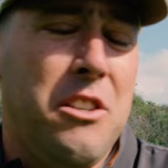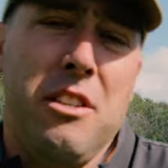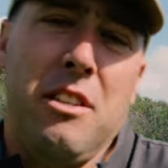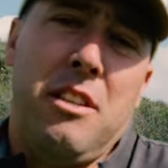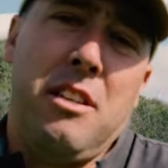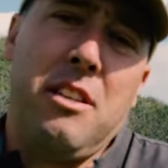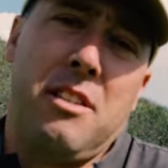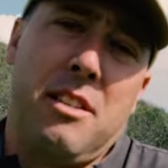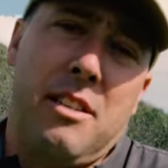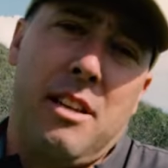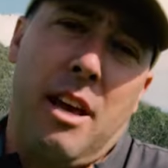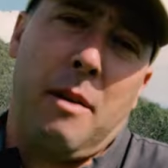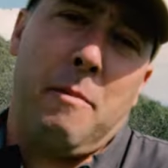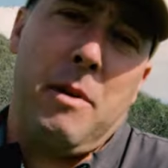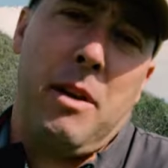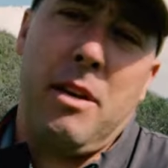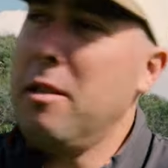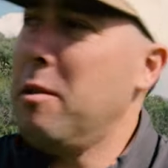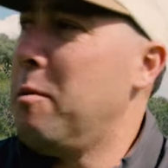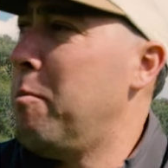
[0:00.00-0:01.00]
Here. This
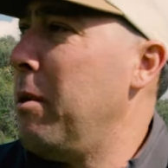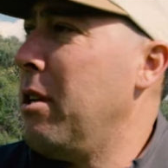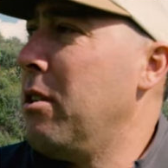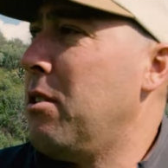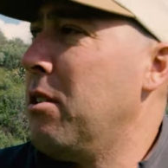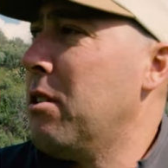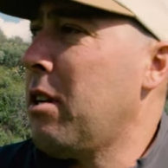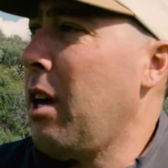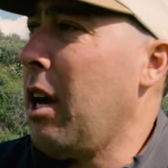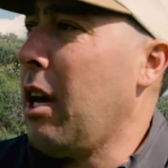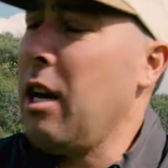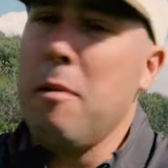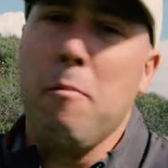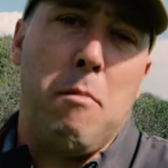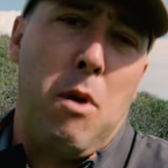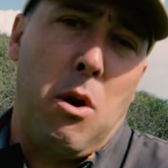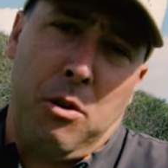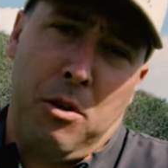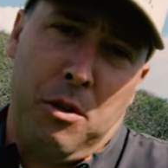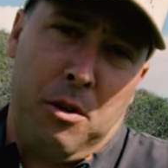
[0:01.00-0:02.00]
segment has been just like an
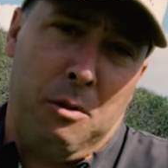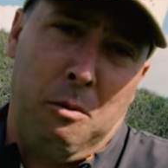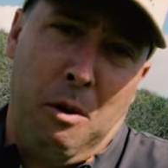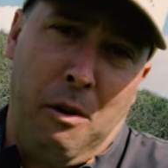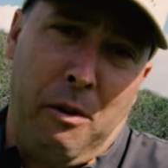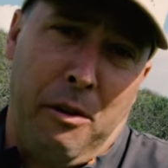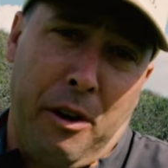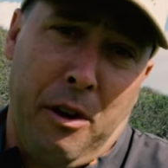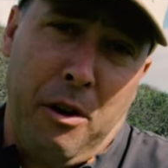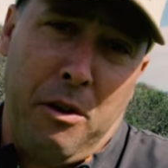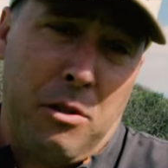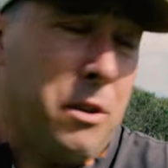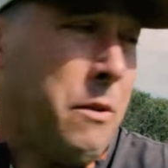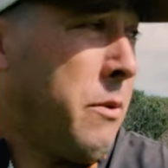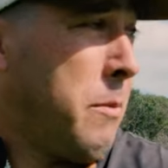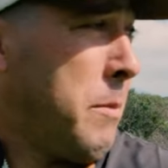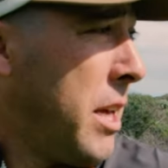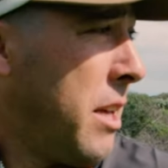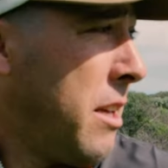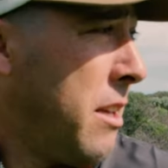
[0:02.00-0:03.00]
emotional roller coaster
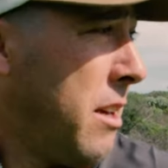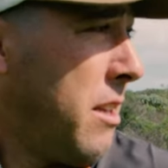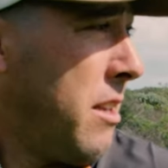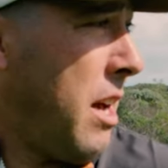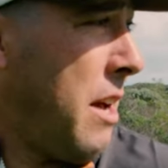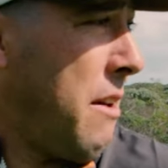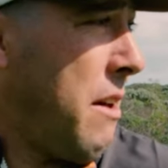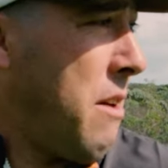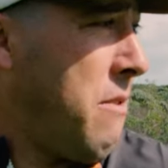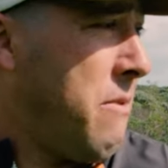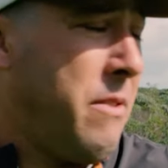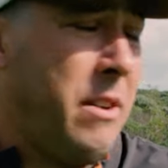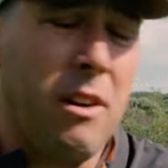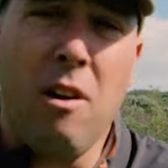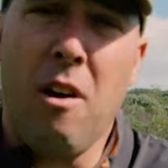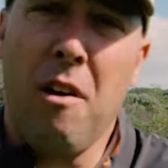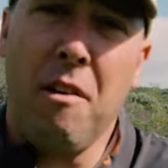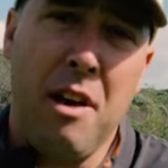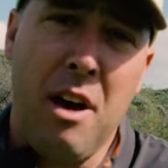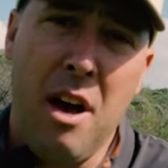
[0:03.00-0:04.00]
for me. I, I felt
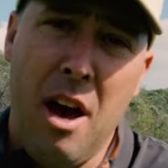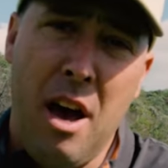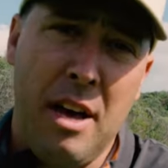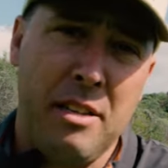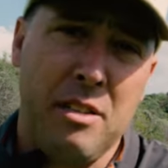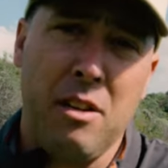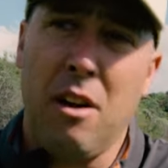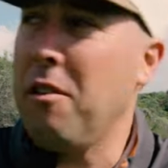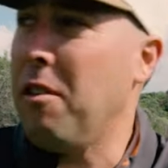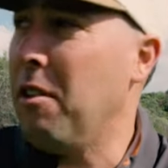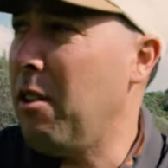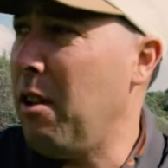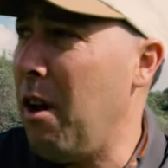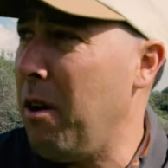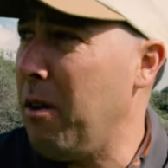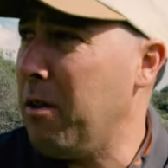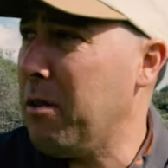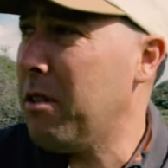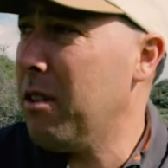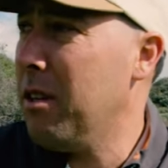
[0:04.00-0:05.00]
all the highs, all the
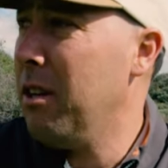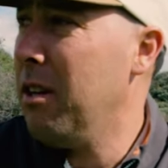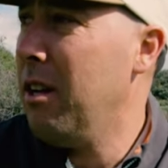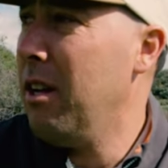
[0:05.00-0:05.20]
lows.